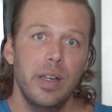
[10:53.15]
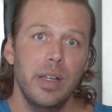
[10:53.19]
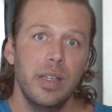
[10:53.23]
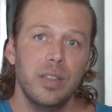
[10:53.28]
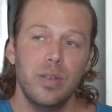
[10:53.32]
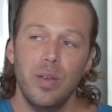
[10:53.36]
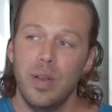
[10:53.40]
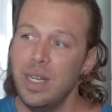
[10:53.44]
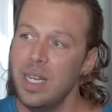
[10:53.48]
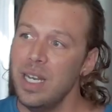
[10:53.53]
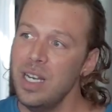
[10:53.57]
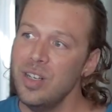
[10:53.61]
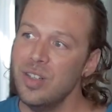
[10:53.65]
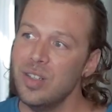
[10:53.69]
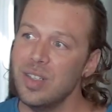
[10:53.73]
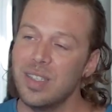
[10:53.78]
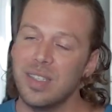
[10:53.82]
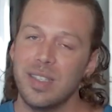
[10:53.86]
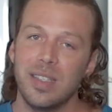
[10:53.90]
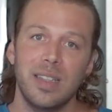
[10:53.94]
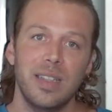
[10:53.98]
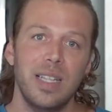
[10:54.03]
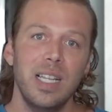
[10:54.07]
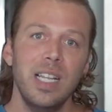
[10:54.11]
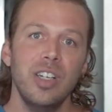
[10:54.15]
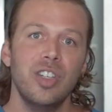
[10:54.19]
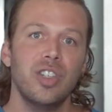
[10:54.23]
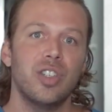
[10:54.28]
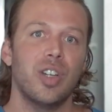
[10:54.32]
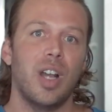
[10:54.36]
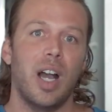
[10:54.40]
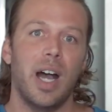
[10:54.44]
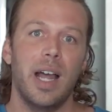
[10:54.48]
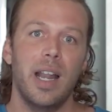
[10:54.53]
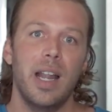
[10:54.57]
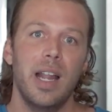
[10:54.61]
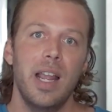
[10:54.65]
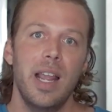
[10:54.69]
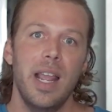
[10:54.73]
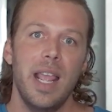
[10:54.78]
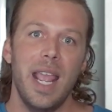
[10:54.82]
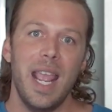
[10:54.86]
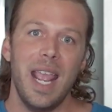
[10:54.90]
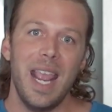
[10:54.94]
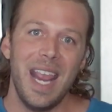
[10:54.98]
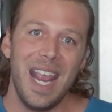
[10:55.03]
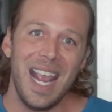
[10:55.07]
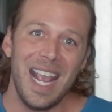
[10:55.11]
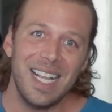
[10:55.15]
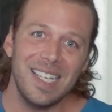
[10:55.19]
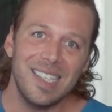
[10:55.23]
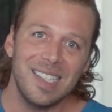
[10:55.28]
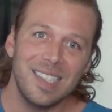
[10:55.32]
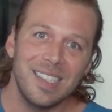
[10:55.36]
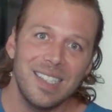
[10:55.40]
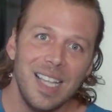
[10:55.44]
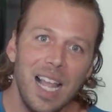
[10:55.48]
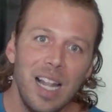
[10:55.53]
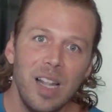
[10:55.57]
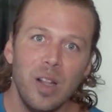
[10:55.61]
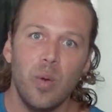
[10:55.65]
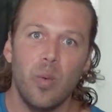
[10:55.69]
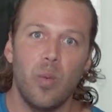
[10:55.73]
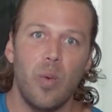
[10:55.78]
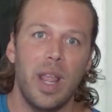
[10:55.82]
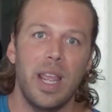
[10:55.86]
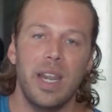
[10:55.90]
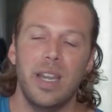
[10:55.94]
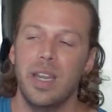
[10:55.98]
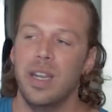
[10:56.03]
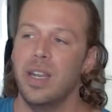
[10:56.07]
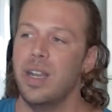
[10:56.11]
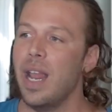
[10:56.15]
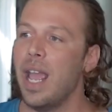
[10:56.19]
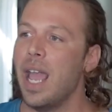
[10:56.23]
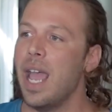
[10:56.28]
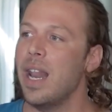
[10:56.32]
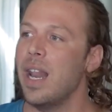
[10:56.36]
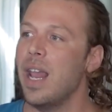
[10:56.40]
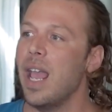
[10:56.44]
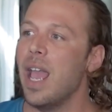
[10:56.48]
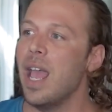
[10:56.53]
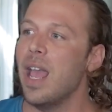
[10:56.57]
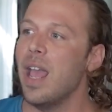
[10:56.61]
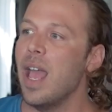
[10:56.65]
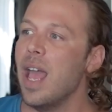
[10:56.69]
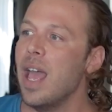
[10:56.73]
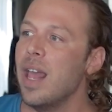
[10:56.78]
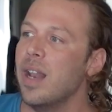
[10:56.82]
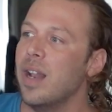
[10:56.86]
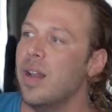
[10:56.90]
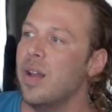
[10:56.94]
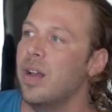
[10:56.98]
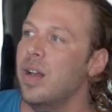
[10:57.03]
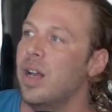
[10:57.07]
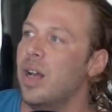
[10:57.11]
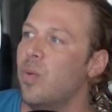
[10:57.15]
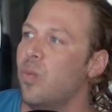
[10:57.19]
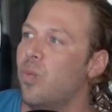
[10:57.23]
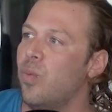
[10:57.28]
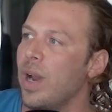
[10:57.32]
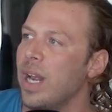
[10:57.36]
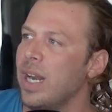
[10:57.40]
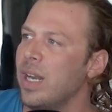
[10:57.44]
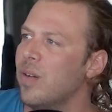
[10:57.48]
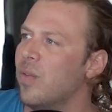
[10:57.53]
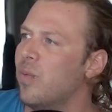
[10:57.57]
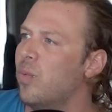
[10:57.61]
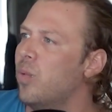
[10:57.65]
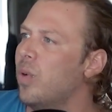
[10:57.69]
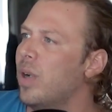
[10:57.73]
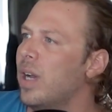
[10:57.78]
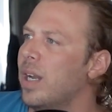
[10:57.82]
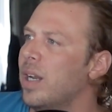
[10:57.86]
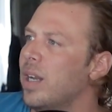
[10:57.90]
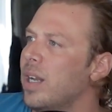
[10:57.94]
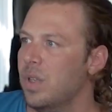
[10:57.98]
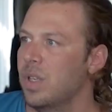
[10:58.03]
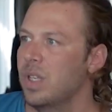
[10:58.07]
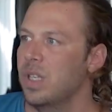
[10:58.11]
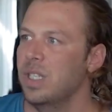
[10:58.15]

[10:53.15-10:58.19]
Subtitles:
So it didn't just slingshot, it accelerated at a rate of what?